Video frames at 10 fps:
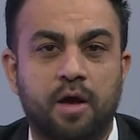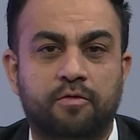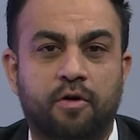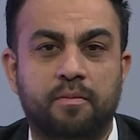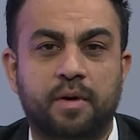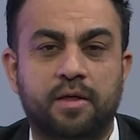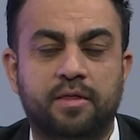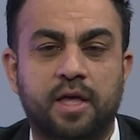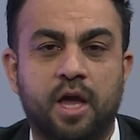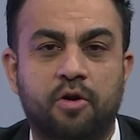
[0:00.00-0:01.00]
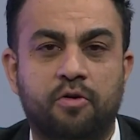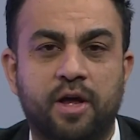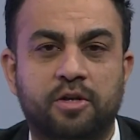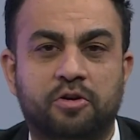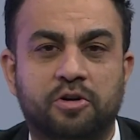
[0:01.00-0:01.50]
from the
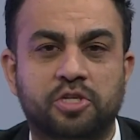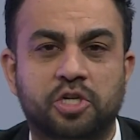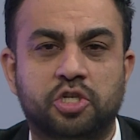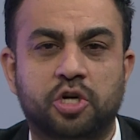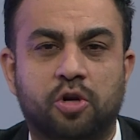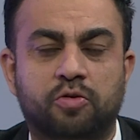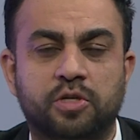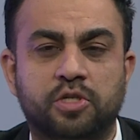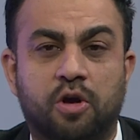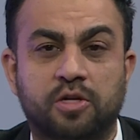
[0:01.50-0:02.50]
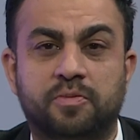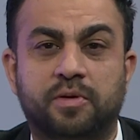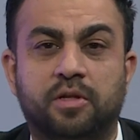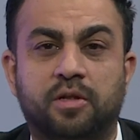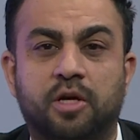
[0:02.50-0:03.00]
Red Cross Children's
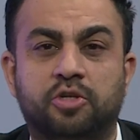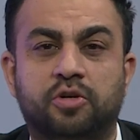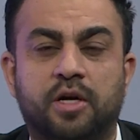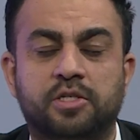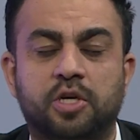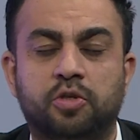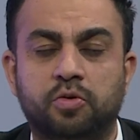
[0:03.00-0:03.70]
Hospital Trust.